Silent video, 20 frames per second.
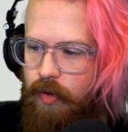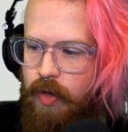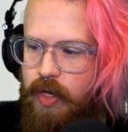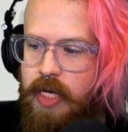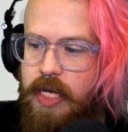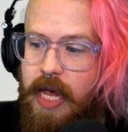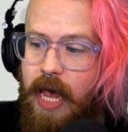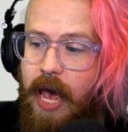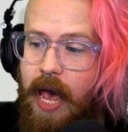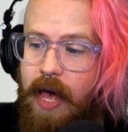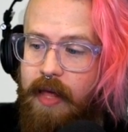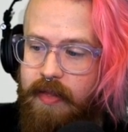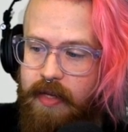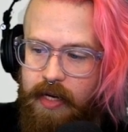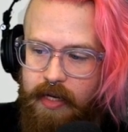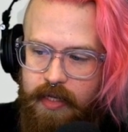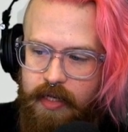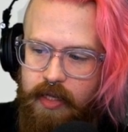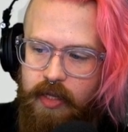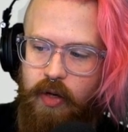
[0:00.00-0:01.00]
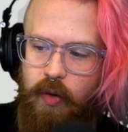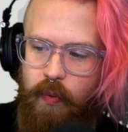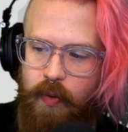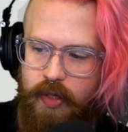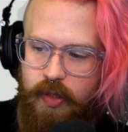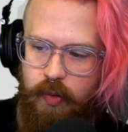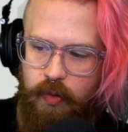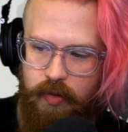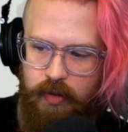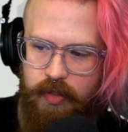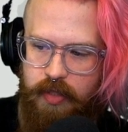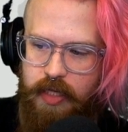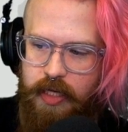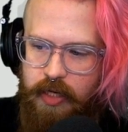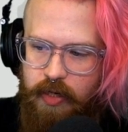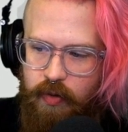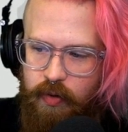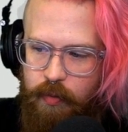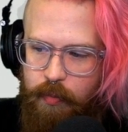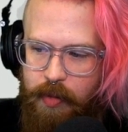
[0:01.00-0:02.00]
Yeah, the idea that rituals need
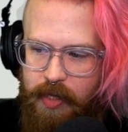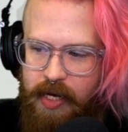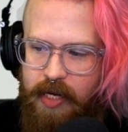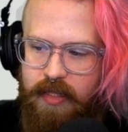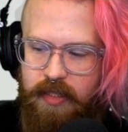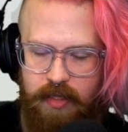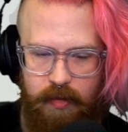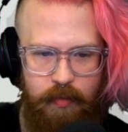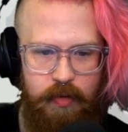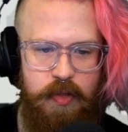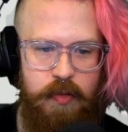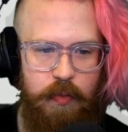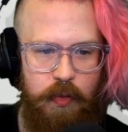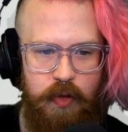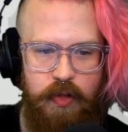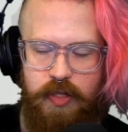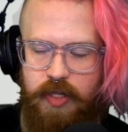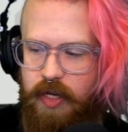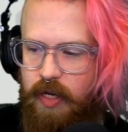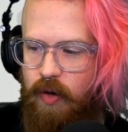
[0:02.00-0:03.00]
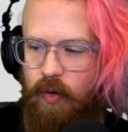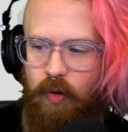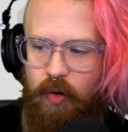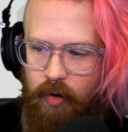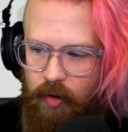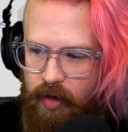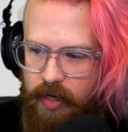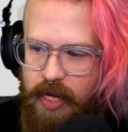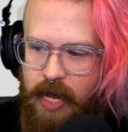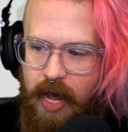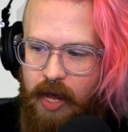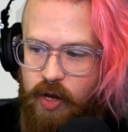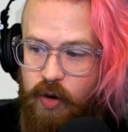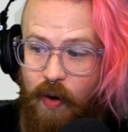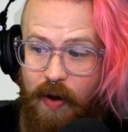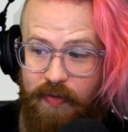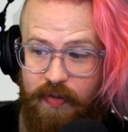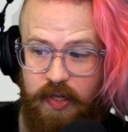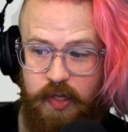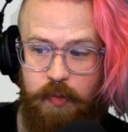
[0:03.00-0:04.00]
you to be at someone's mercy, or yeah, you're
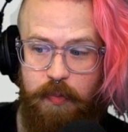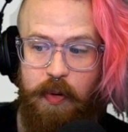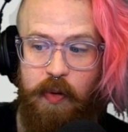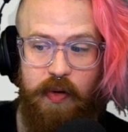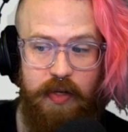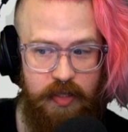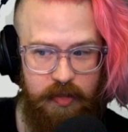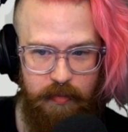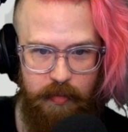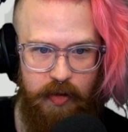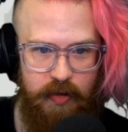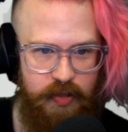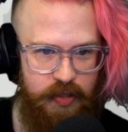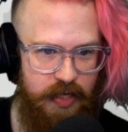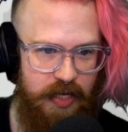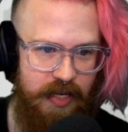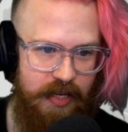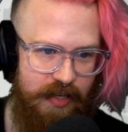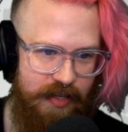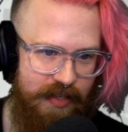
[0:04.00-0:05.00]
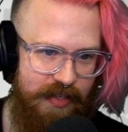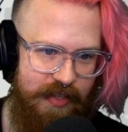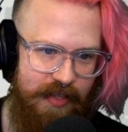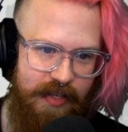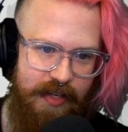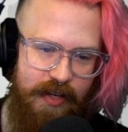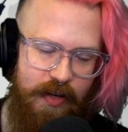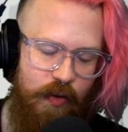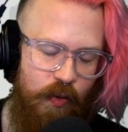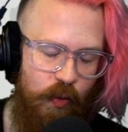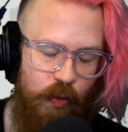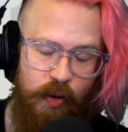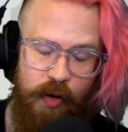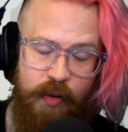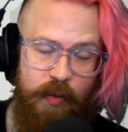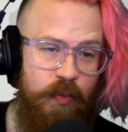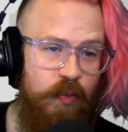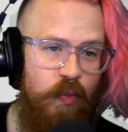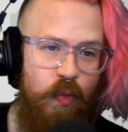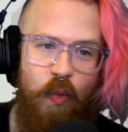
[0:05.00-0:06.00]
at the spirit's mercy,
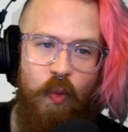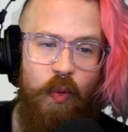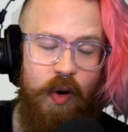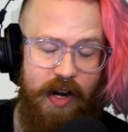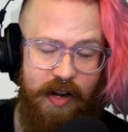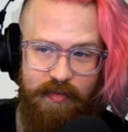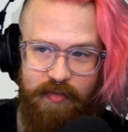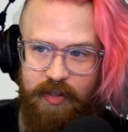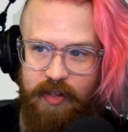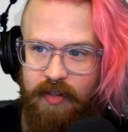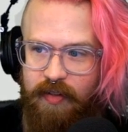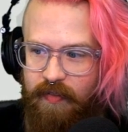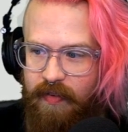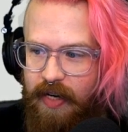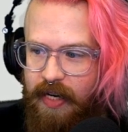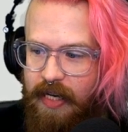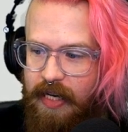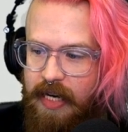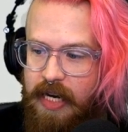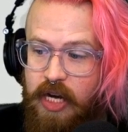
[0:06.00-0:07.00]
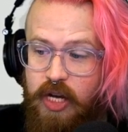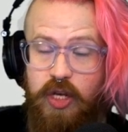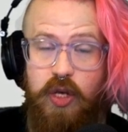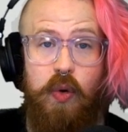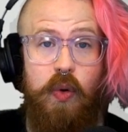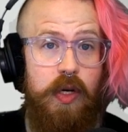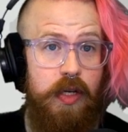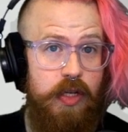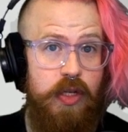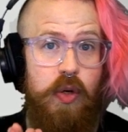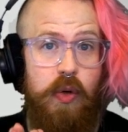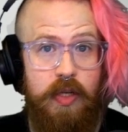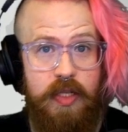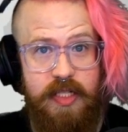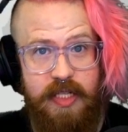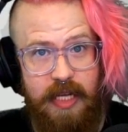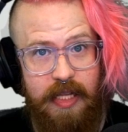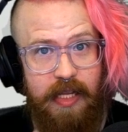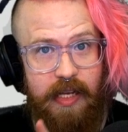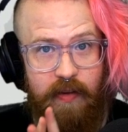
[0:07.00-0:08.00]
or whatever, right? You could
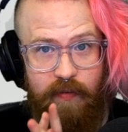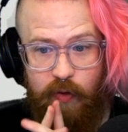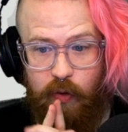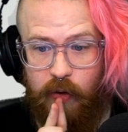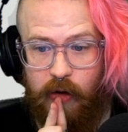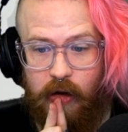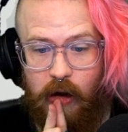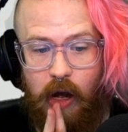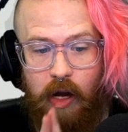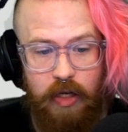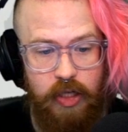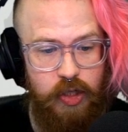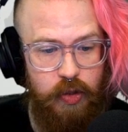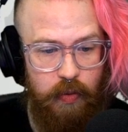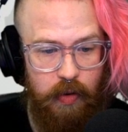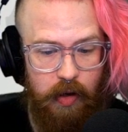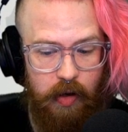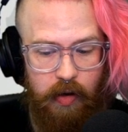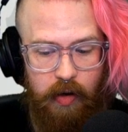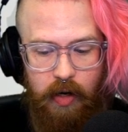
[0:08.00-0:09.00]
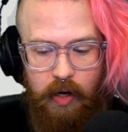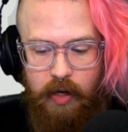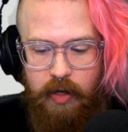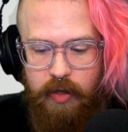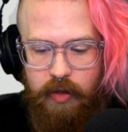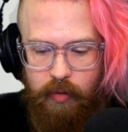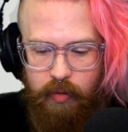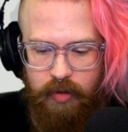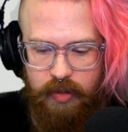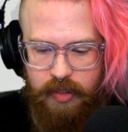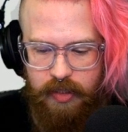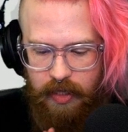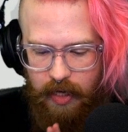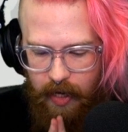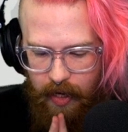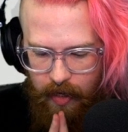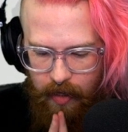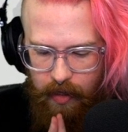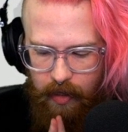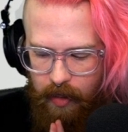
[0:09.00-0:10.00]
say, like, if you're a conjurer, you could
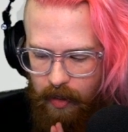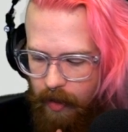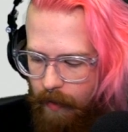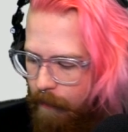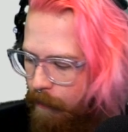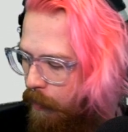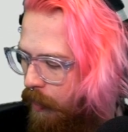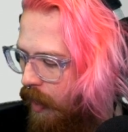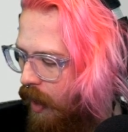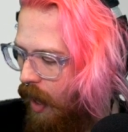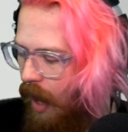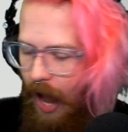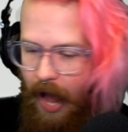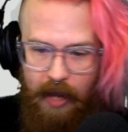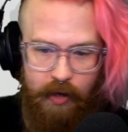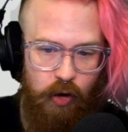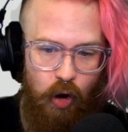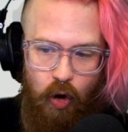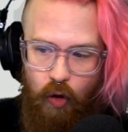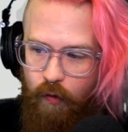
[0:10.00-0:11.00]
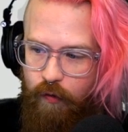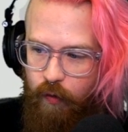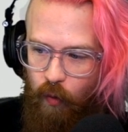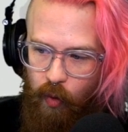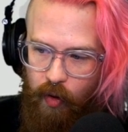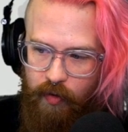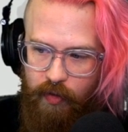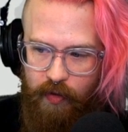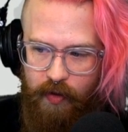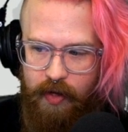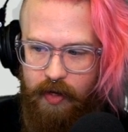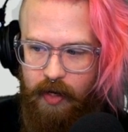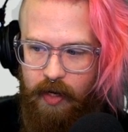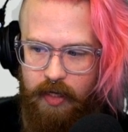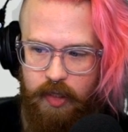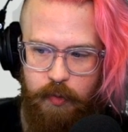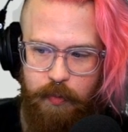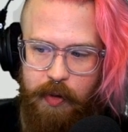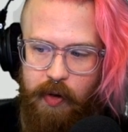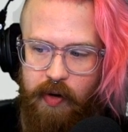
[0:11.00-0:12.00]
say, I call forth a
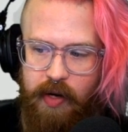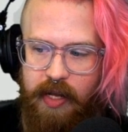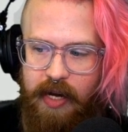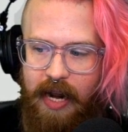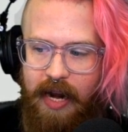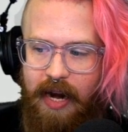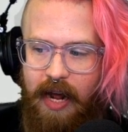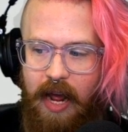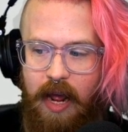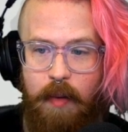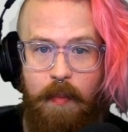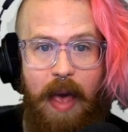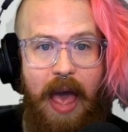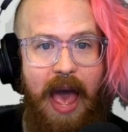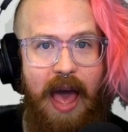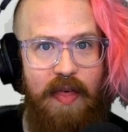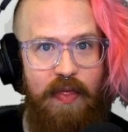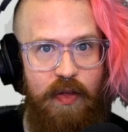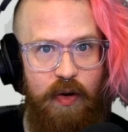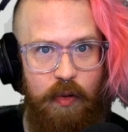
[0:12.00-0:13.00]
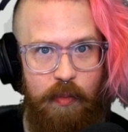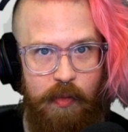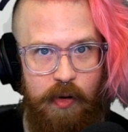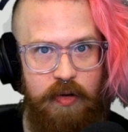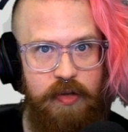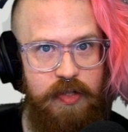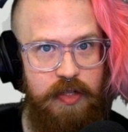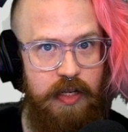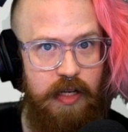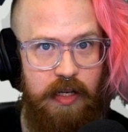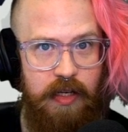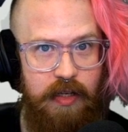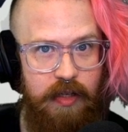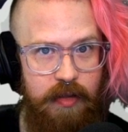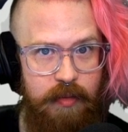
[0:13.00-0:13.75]
spirit and I am at their mercy,